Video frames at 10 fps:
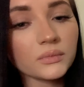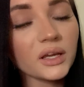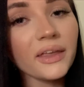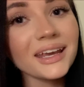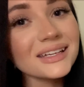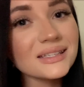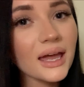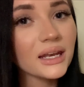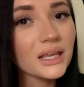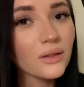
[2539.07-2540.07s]
like I
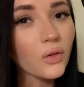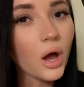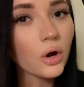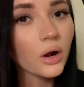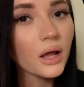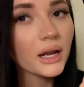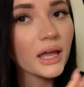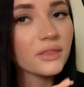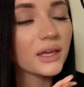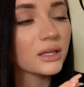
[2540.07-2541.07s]
said, in the long run,
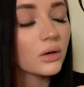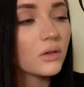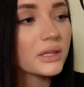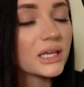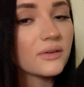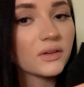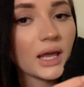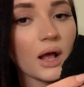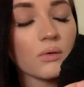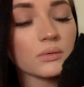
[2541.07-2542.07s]
I think it'll even
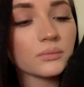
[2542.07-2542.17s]
out.